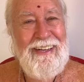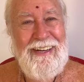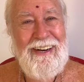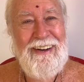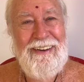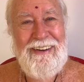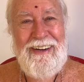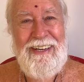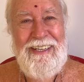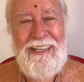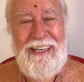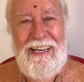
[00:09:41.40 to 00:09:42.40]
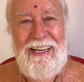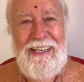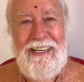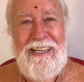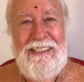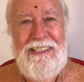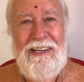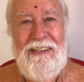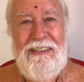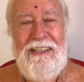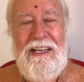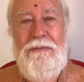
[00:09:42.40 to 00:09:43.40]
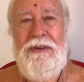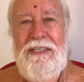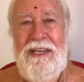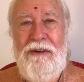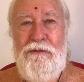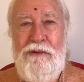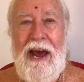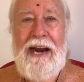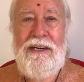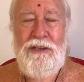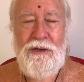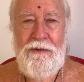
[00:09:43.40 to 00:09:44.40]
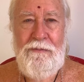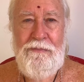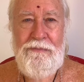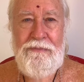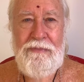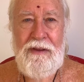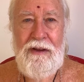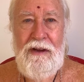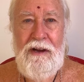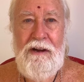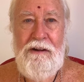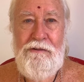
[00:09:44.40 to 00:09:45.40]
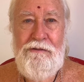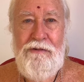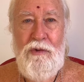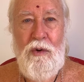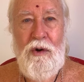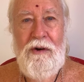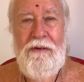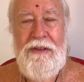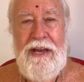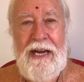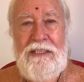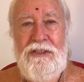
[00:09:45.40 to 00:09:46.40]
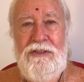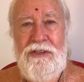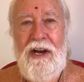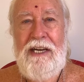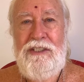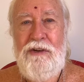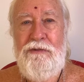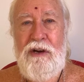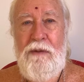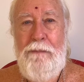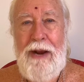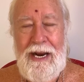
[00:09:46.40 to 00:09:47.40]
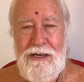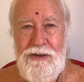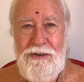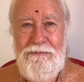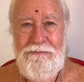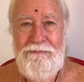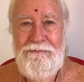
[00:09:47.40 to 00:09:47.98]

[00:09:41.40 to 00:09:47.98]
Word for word: you know, it's a limiting factor for the exercise of compassion